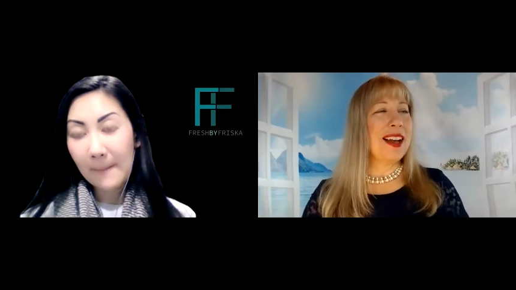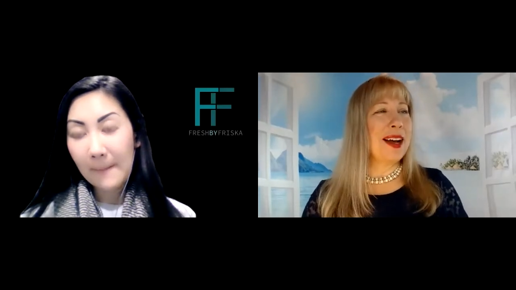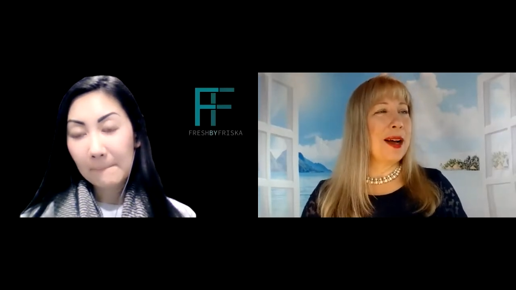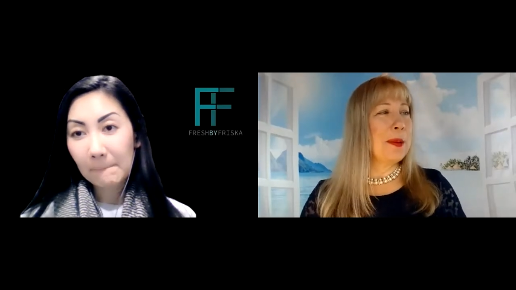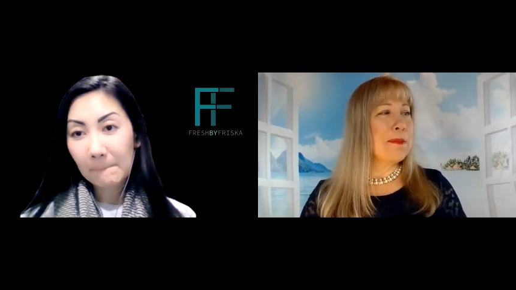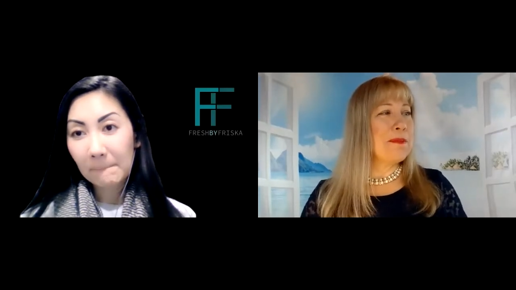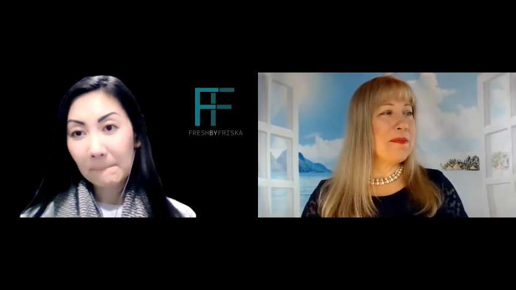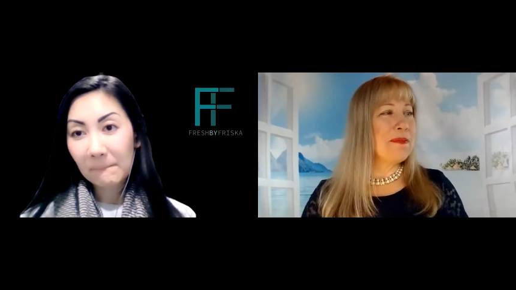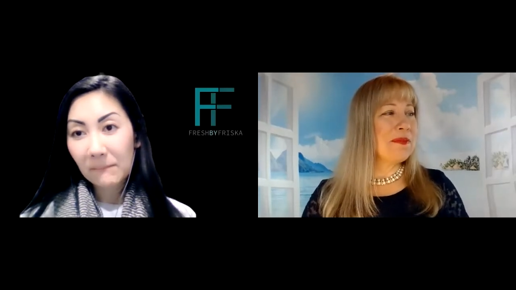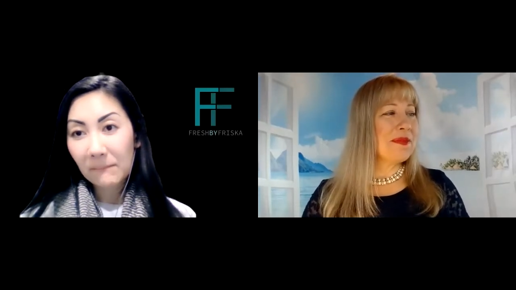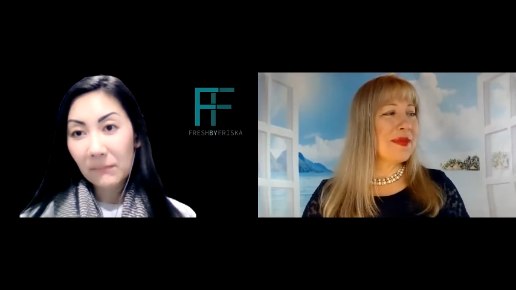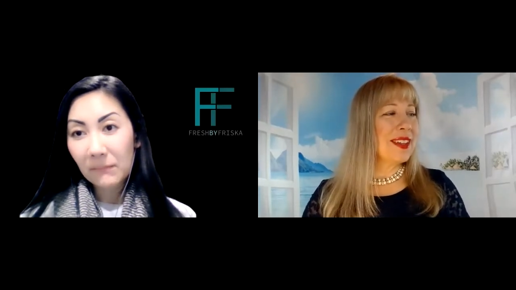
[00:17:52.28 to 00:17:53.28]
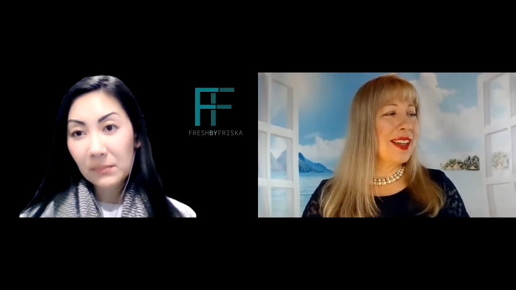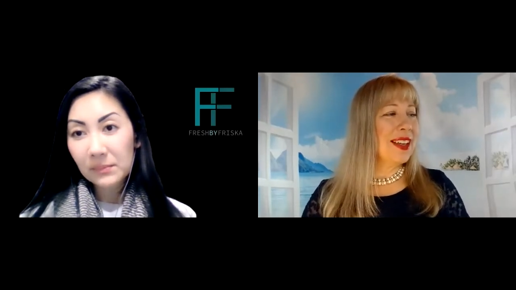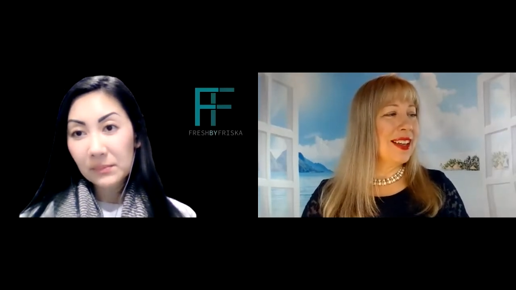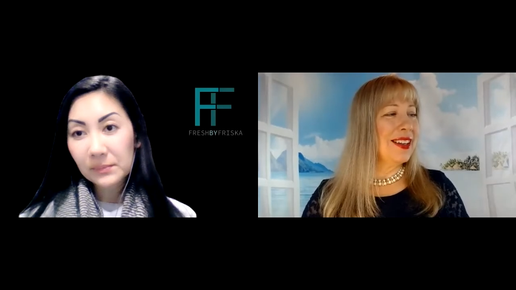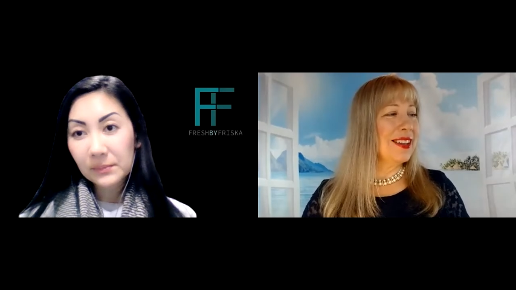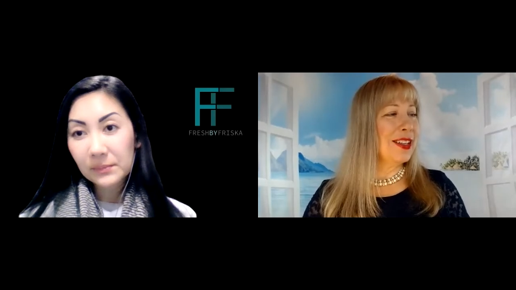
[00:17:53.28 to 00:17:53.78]
Speaker 1: um,
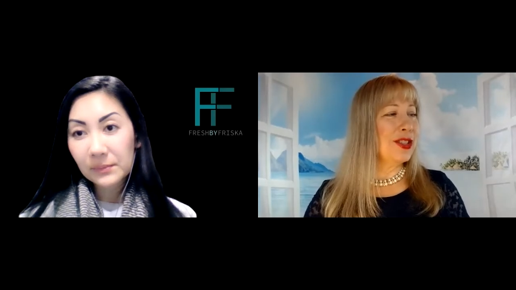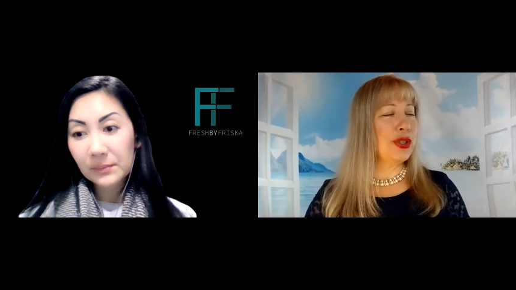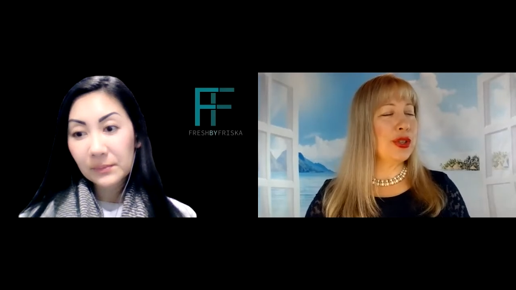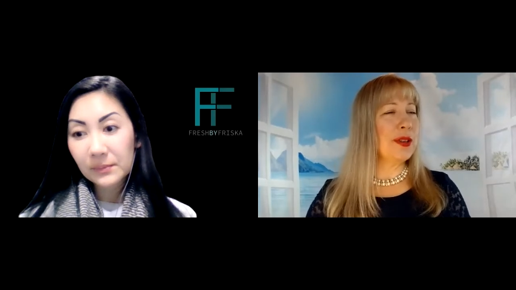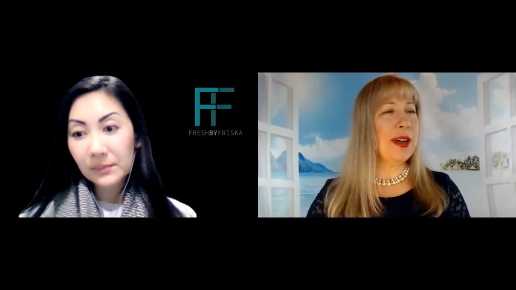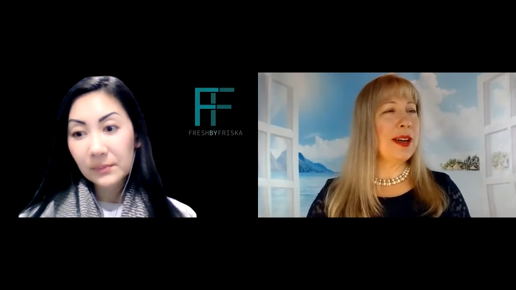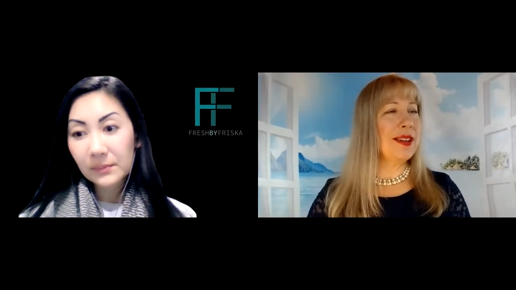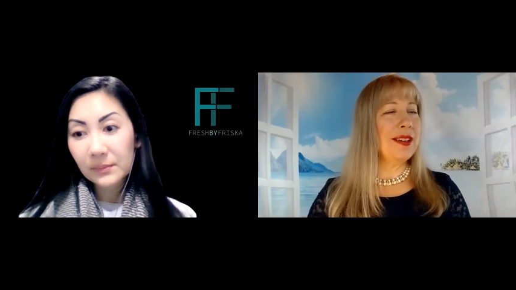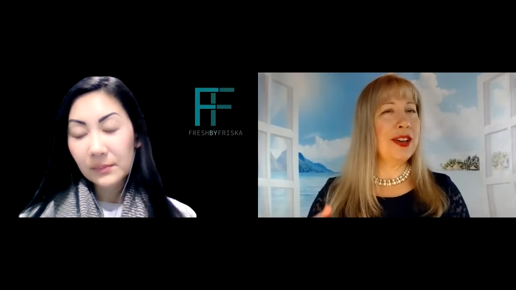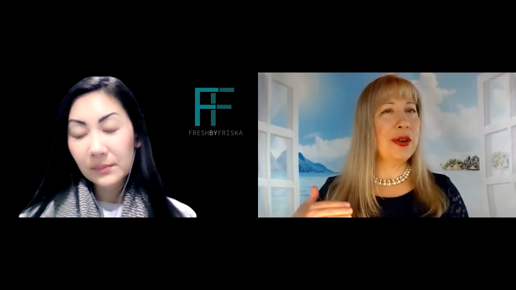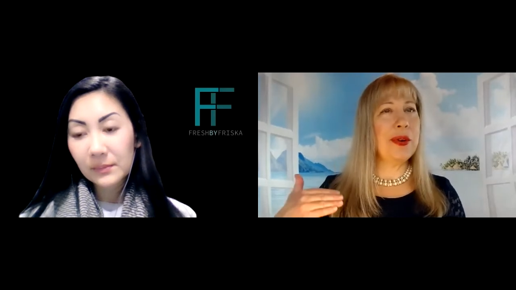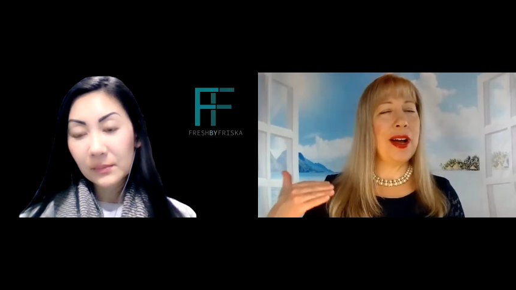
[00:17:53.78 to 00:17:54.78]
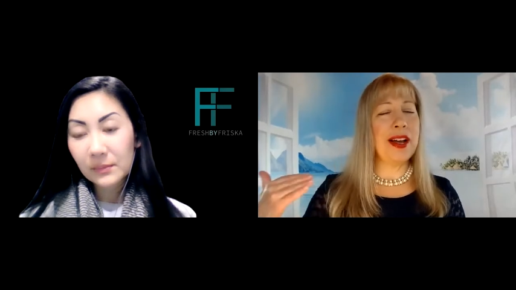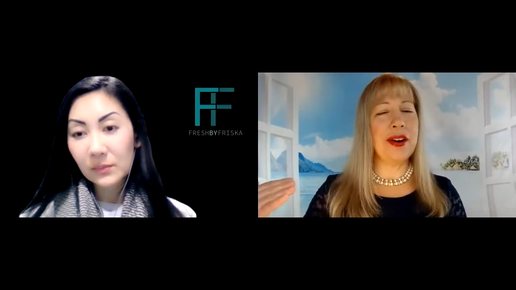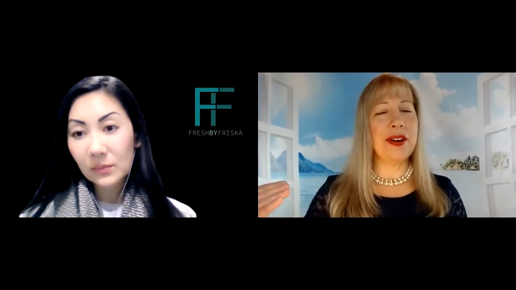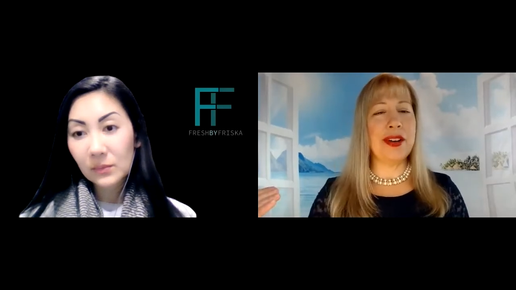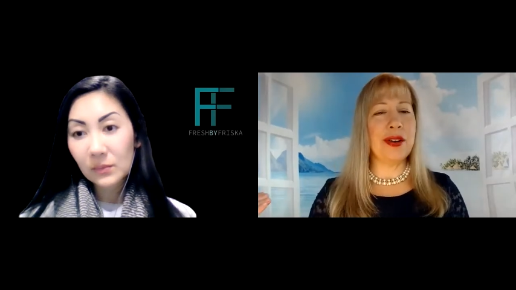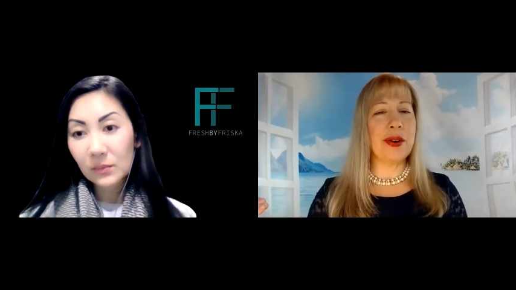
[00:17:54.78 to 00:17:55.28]
unless you're, you know,
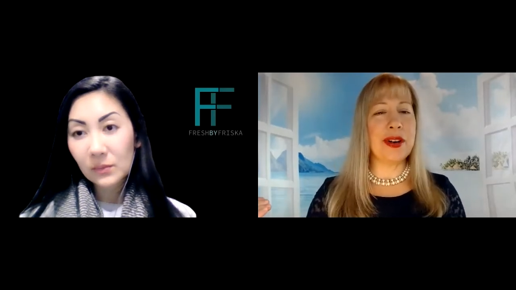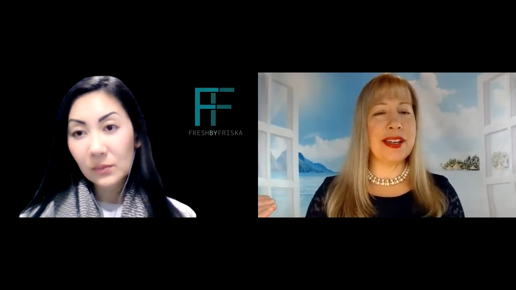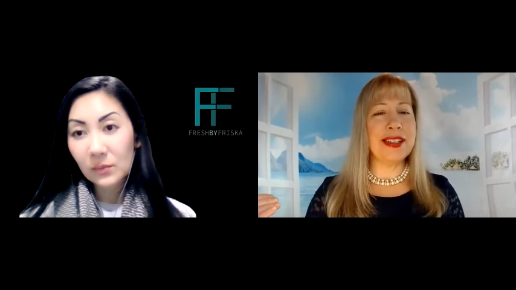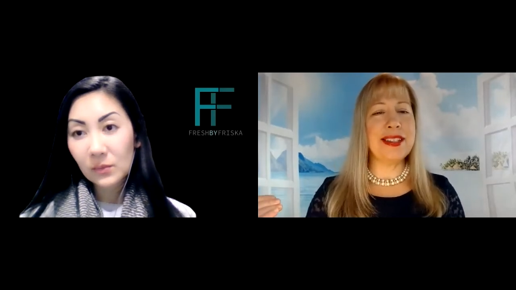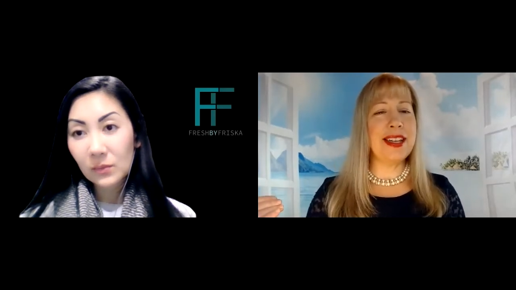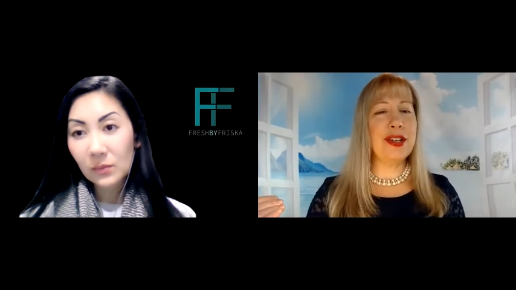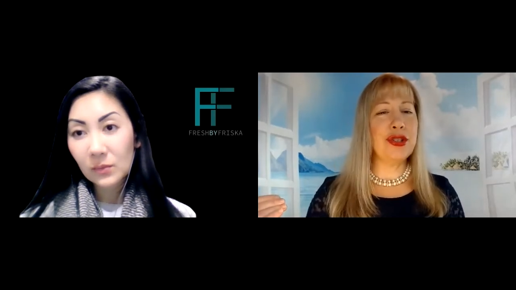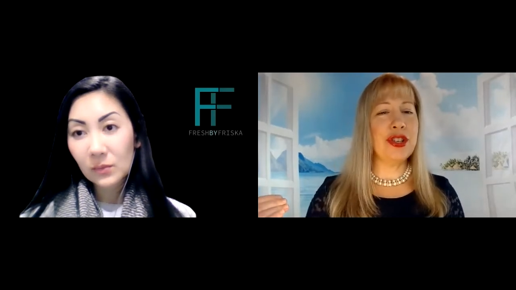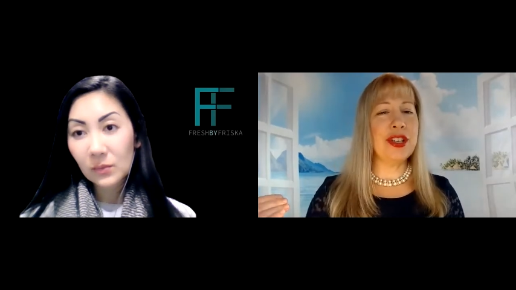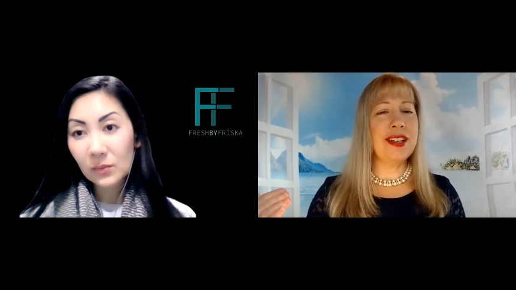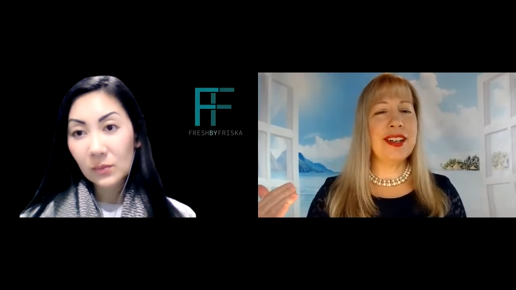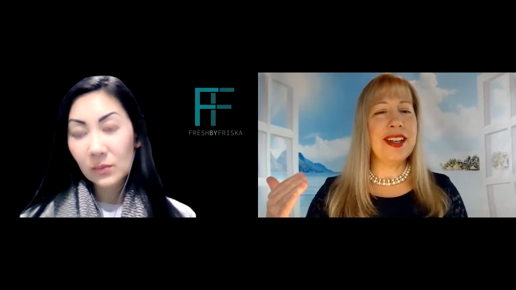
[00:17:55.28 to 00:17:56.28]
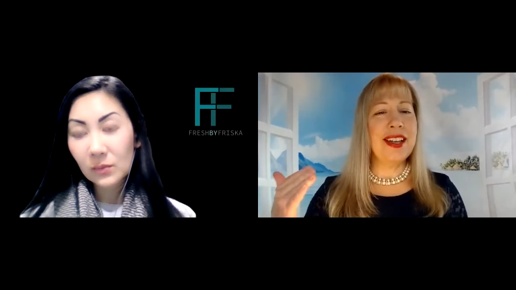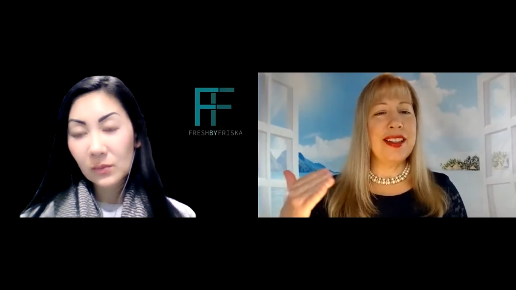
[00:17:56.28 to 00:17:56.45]
higher in an organization,